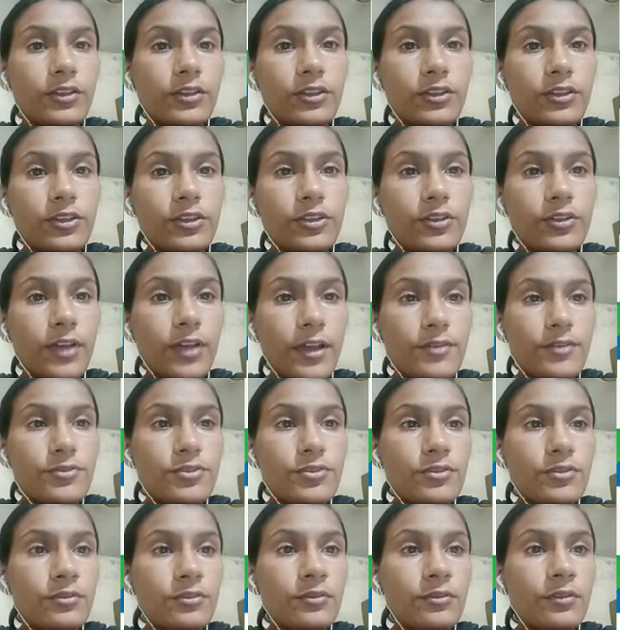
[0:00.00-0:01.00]
you have
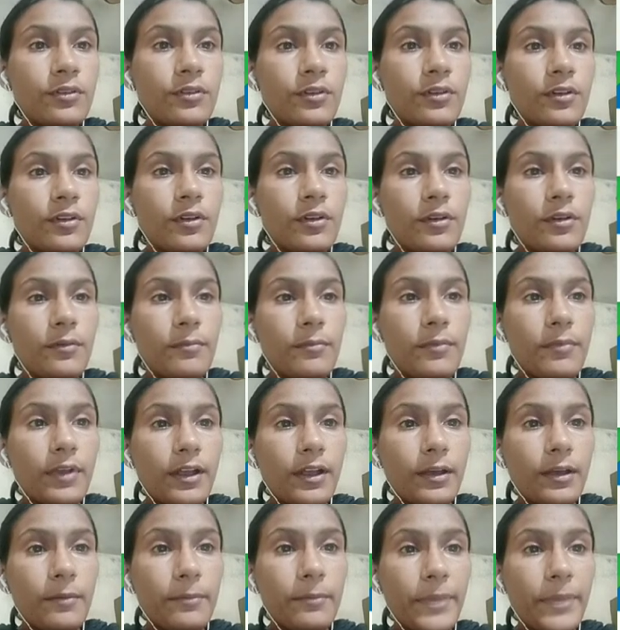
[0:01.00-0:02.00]
to
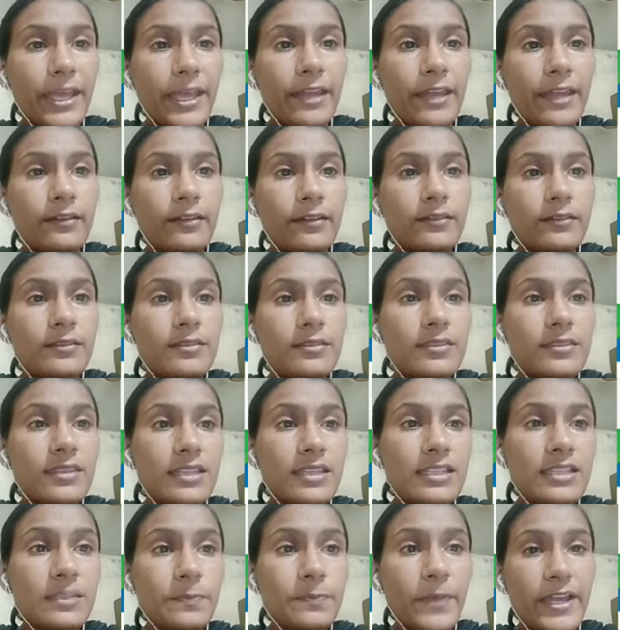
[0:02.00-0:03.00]
compare
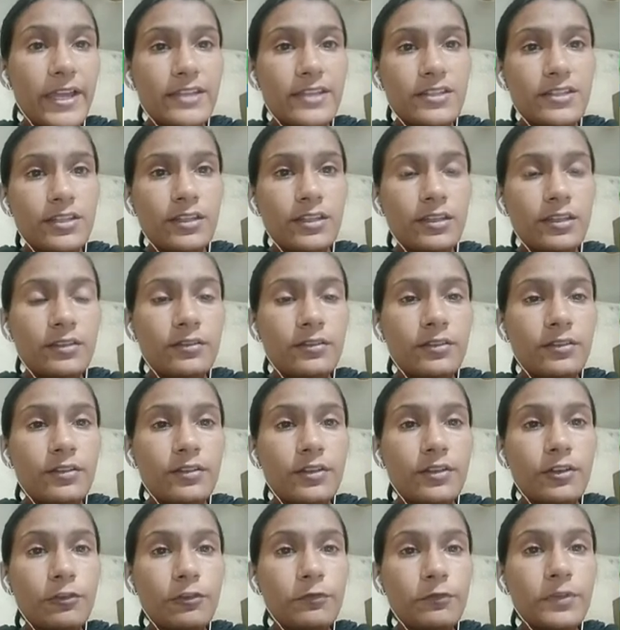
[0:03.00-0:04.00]
this pattern
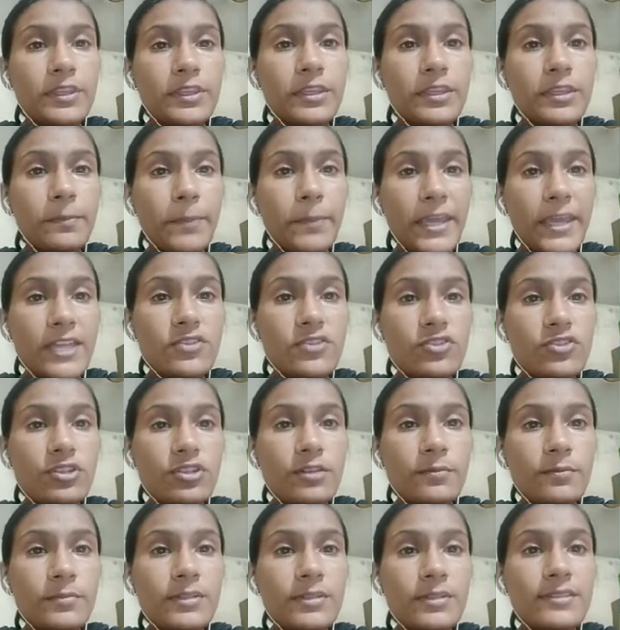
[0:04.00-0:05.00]
with the page
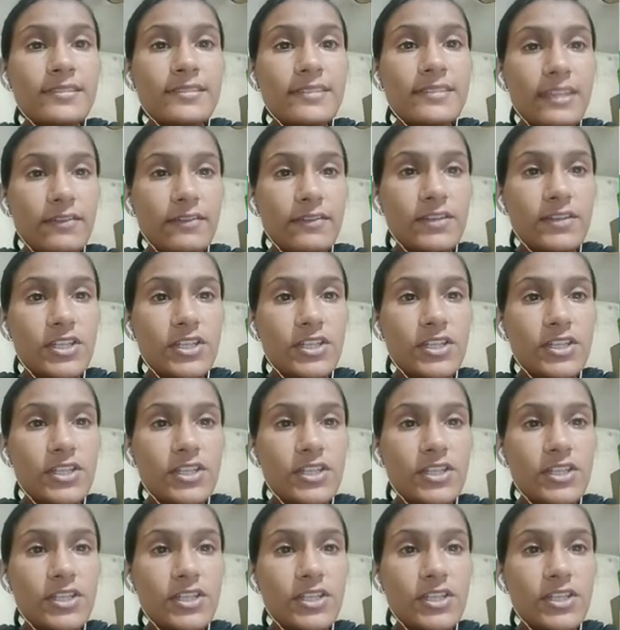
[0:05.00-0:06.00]
number 70.
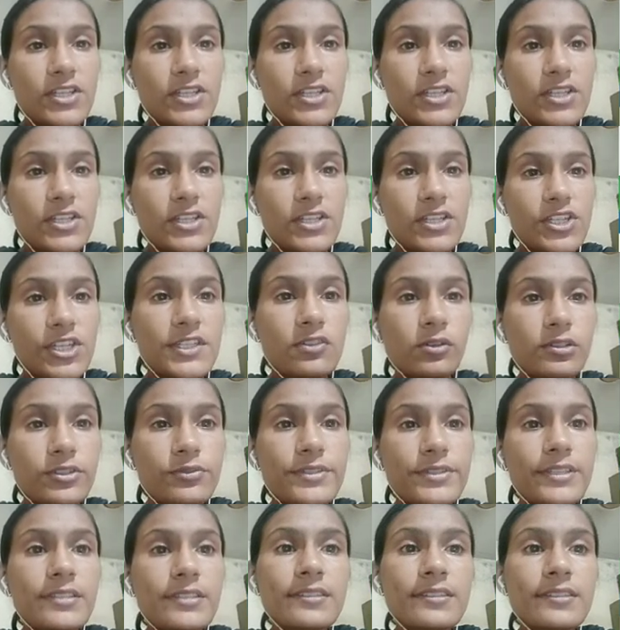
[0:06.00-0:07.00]
It
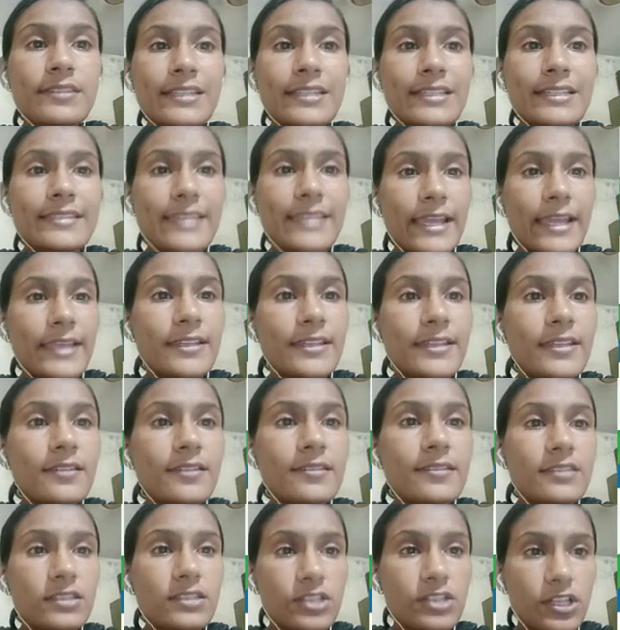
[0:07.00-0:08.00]
uses 6-sided
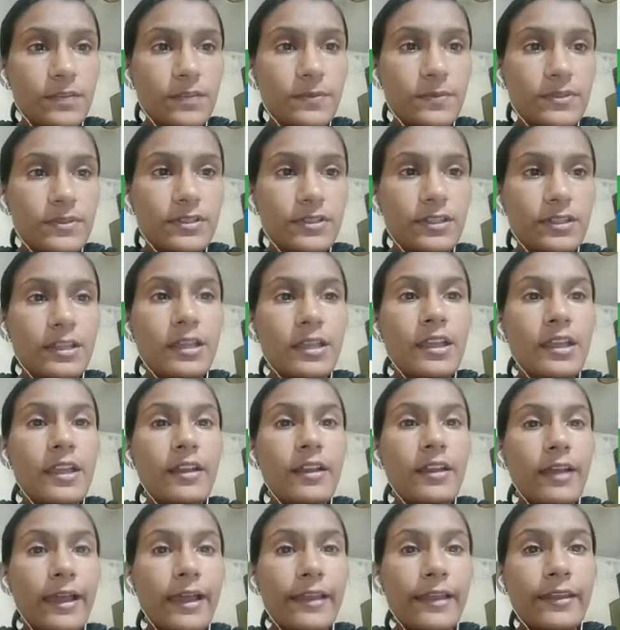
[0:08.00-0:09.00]
shapes
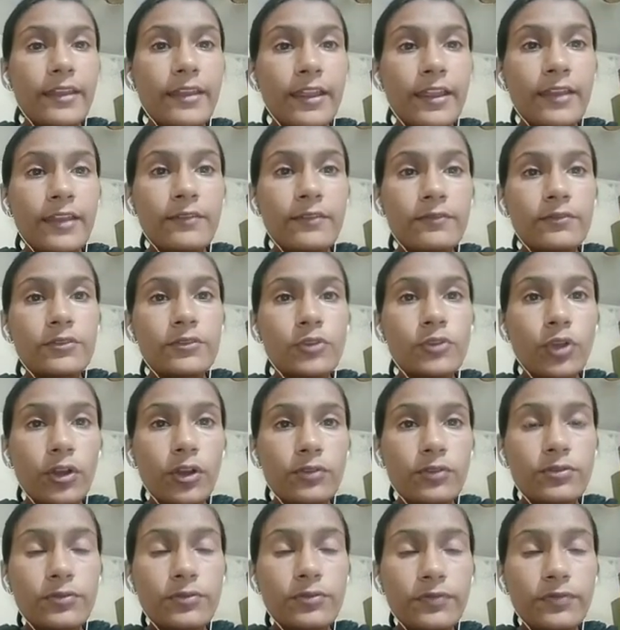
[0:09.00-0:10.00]
and you
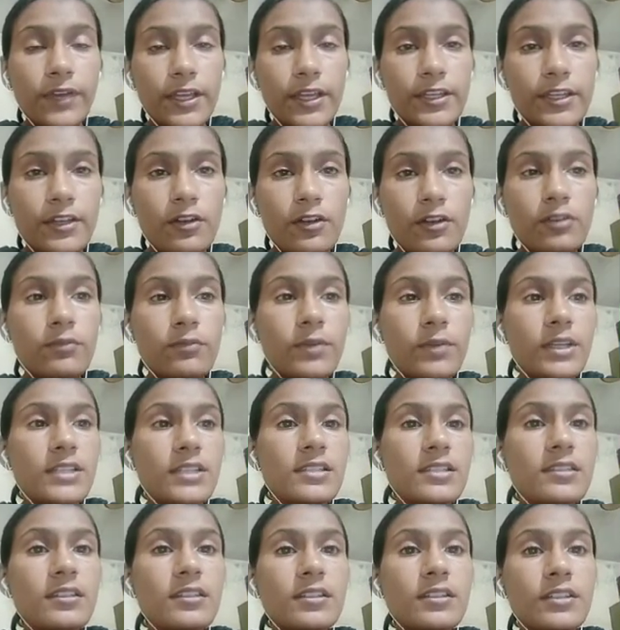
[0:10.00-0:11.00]
have to find out what
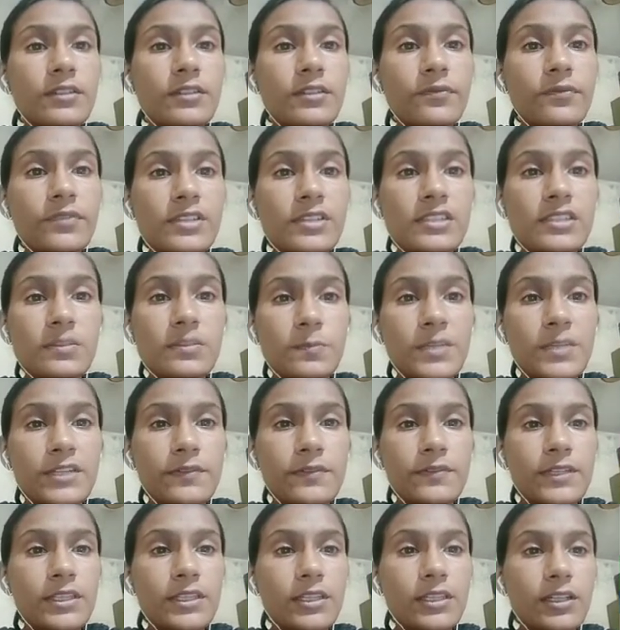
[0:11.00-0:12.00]
is the difference
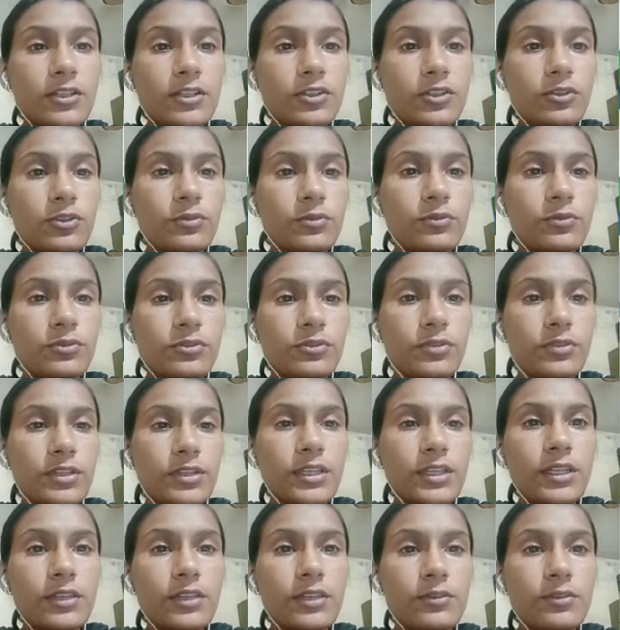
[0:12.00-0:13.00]
between the two. So
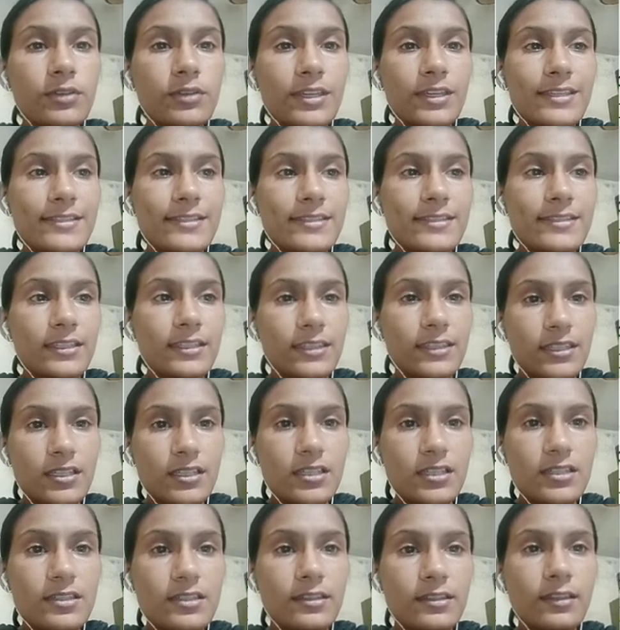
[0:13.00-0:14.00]
here you can see
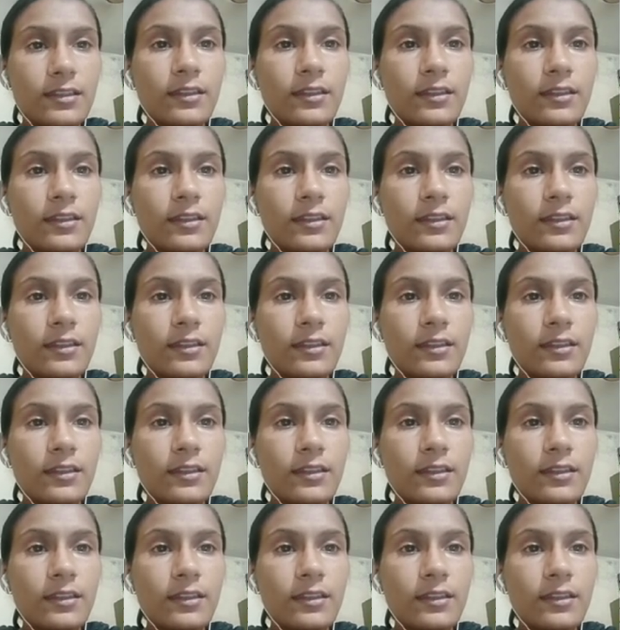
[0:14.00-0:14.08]
this